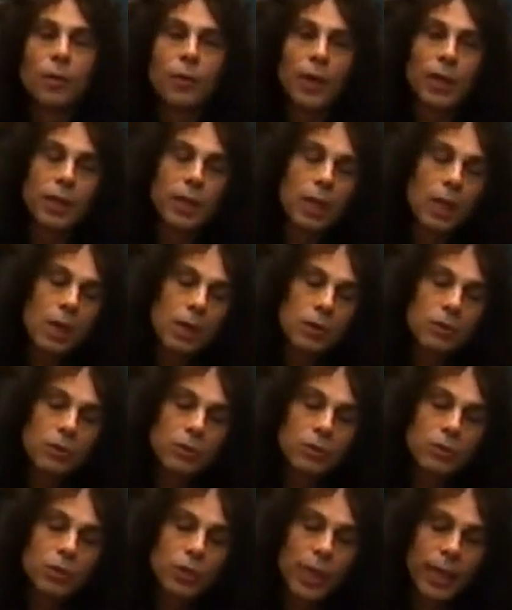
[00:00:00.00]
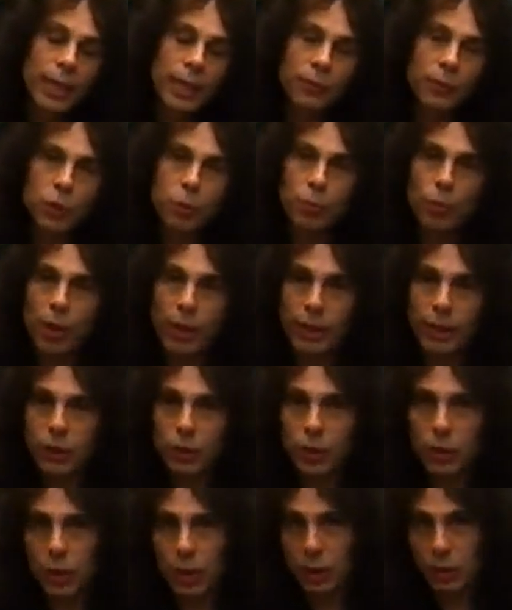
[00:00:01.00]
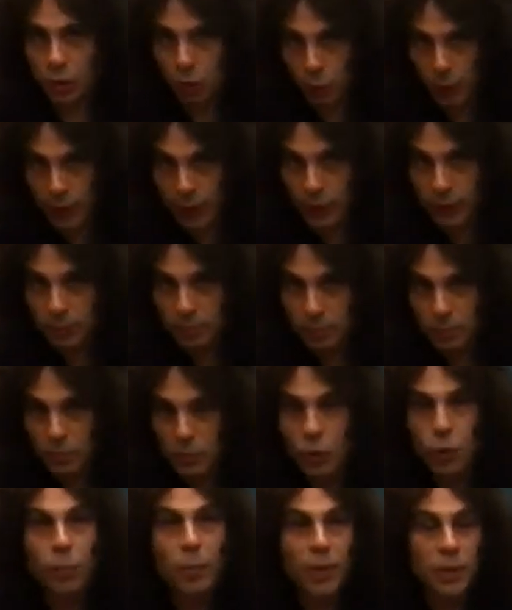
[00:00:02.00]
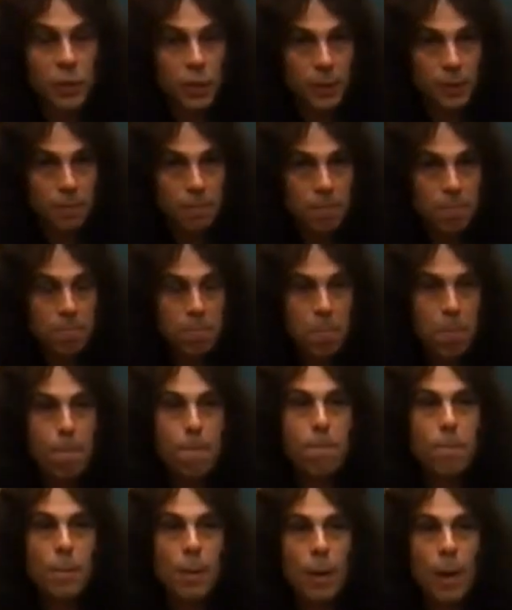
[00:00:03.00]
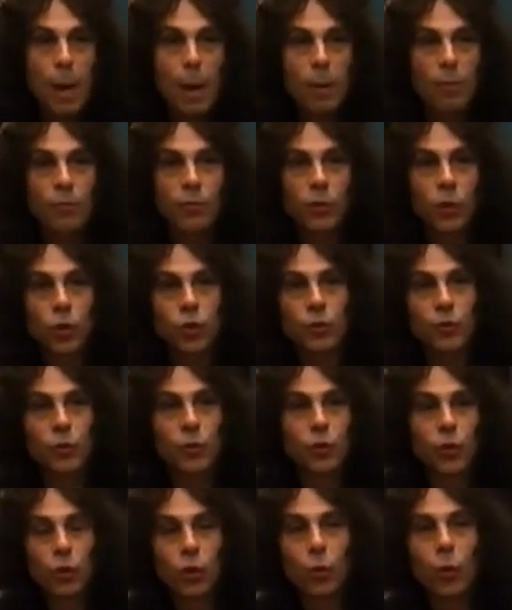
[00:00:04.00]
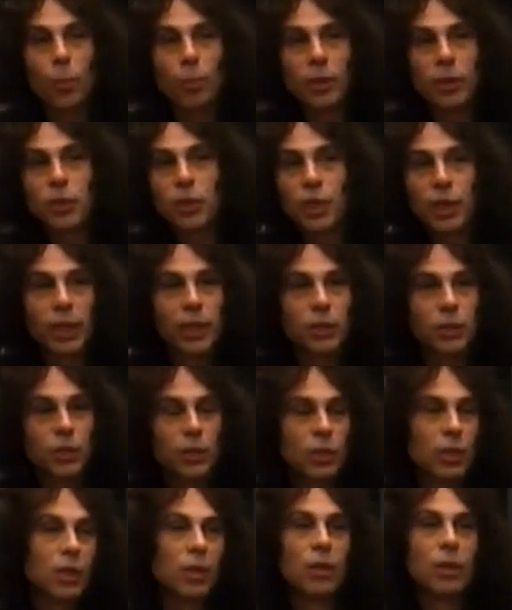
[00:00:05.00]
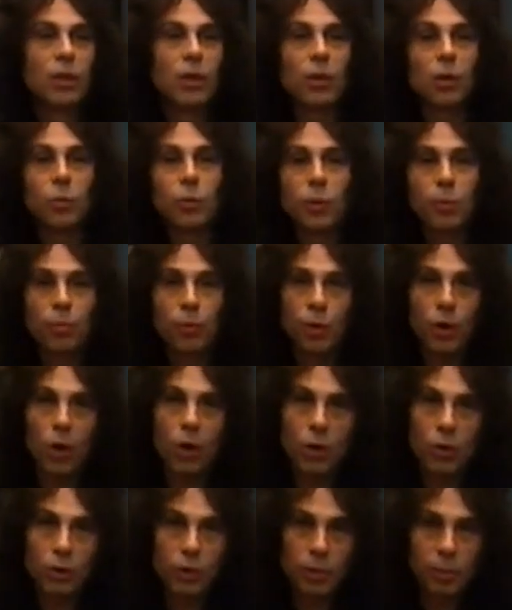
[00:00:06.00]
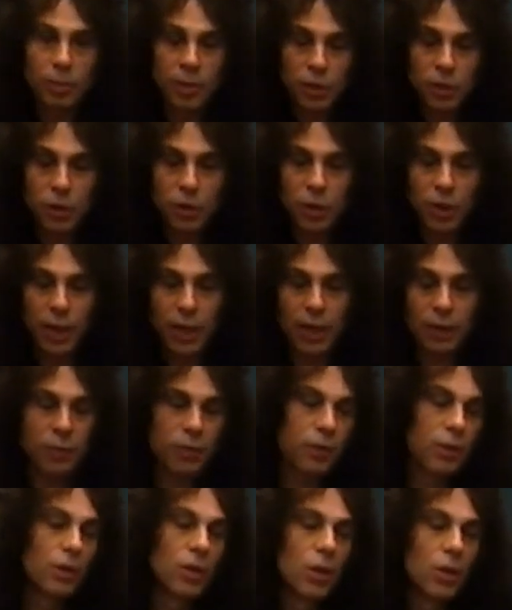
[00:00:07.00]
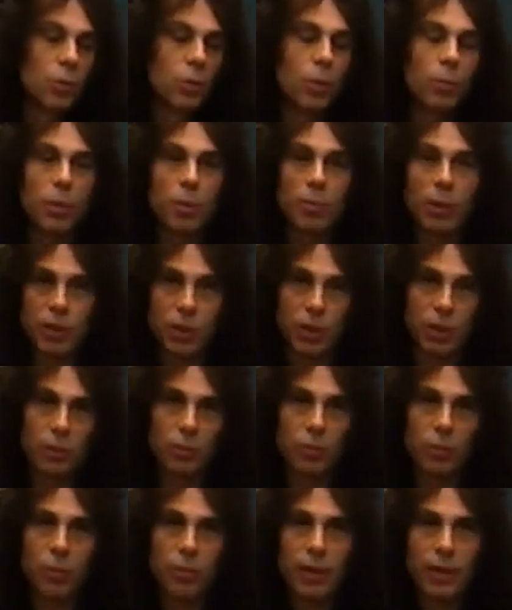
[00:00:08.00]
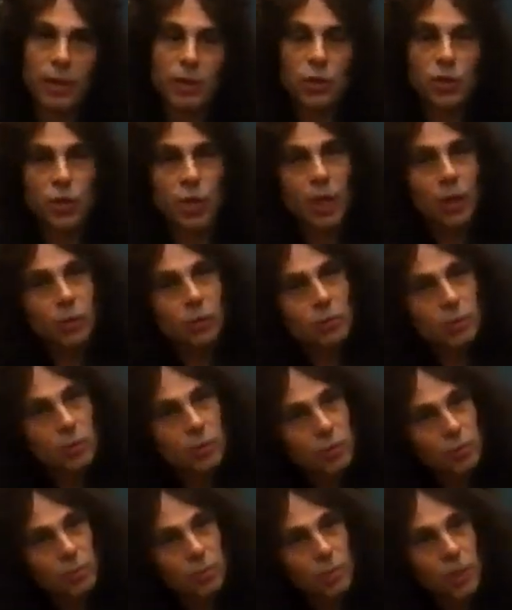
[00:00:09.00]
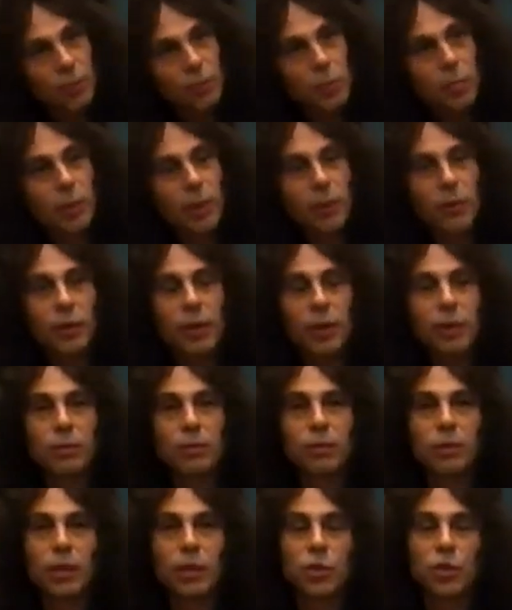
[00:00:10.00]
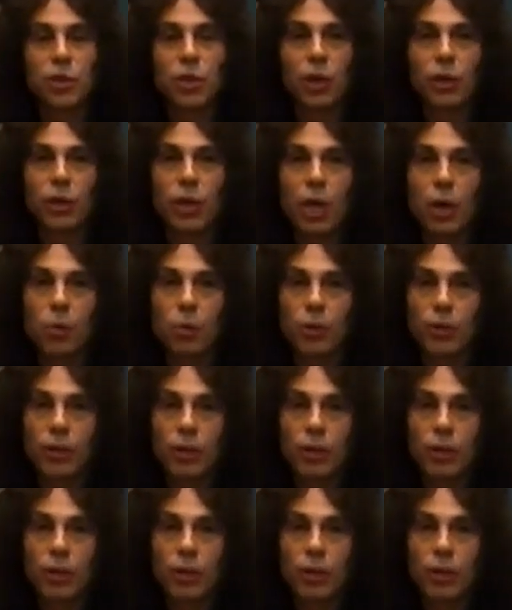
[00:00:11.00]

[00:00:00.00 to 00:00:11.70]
Then taking this product to England to mix it. For those of you who don't know what mixing is, we put all the pieces together when we mix it. We make it sound even better than it started out